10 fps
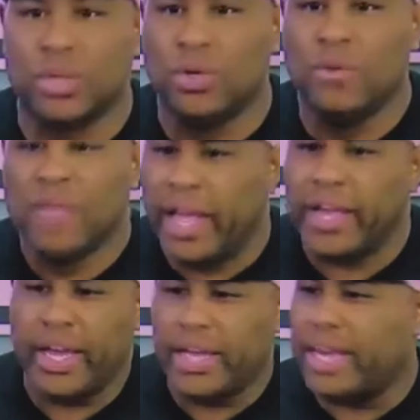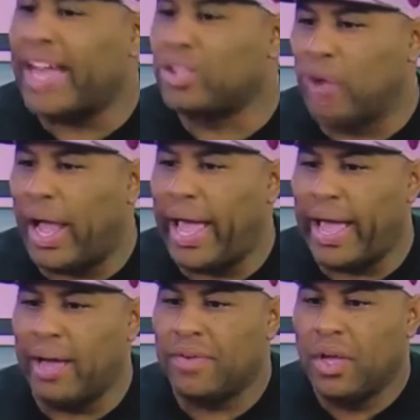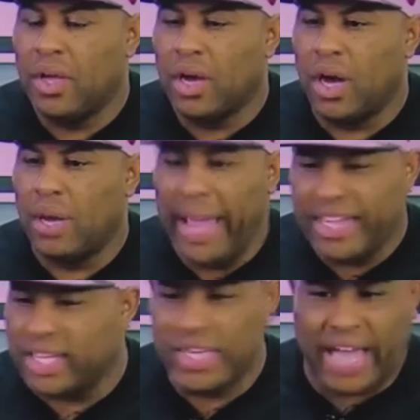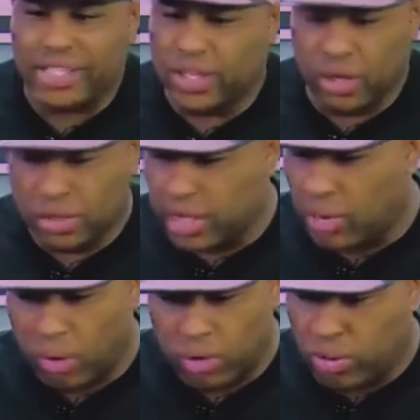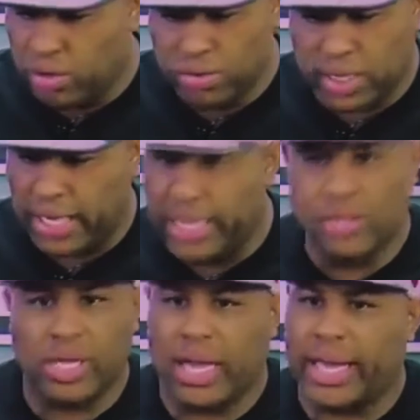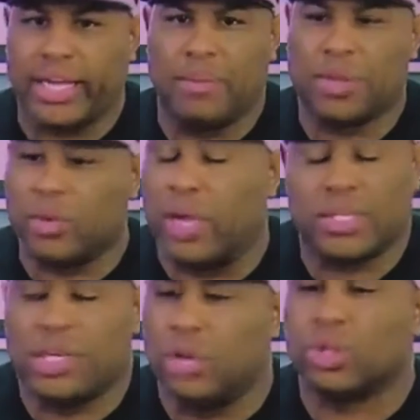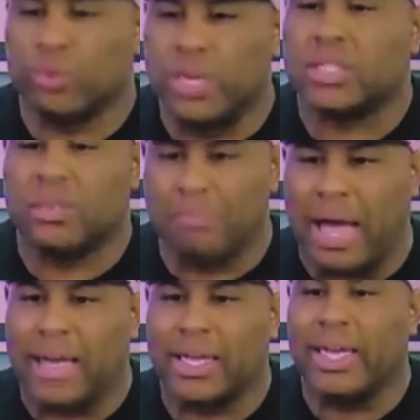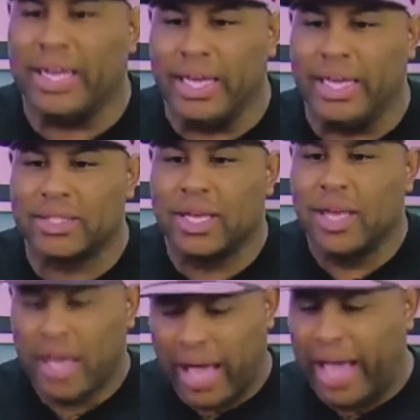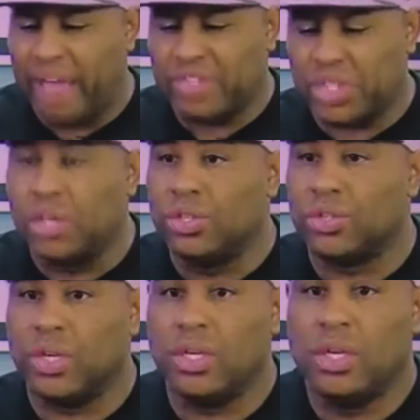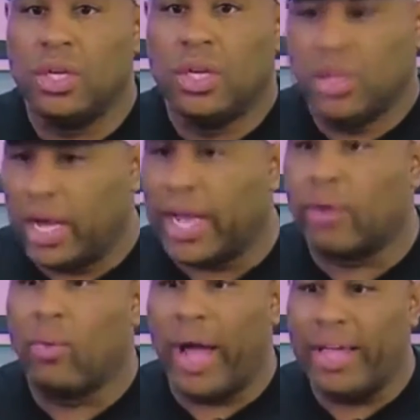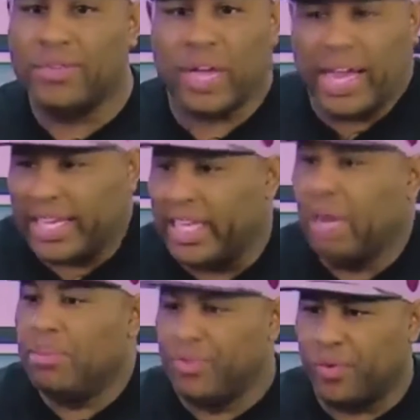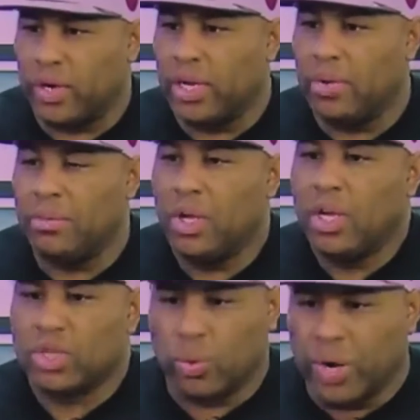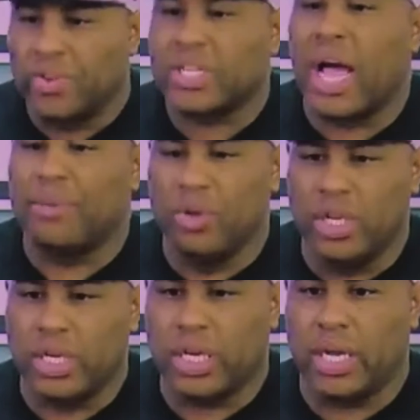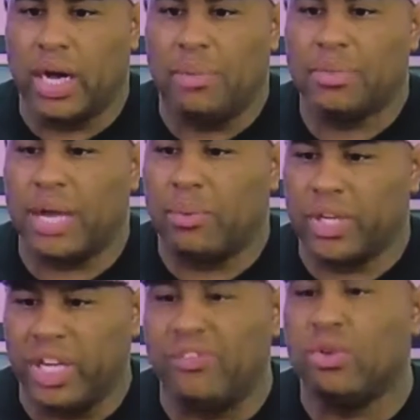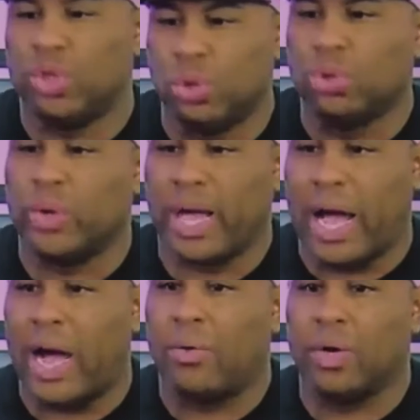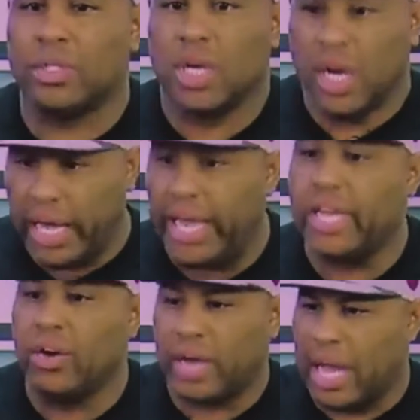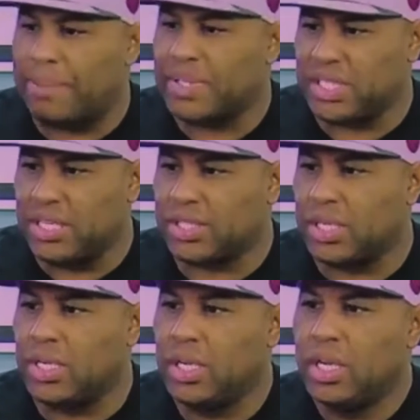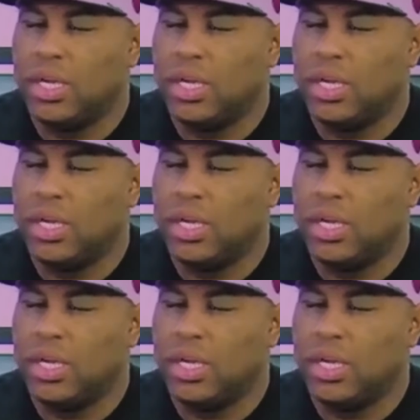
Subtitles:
to, and I have 18, 19-year-olds that I work with who say, E, you think I got to get up at 3? I said, no, 3 is symbolic. It is. I have children. You know, I got a wife, so I got to get up before them. So whatever time you need to get up, that will give you 2-3 hours ahead of your competition,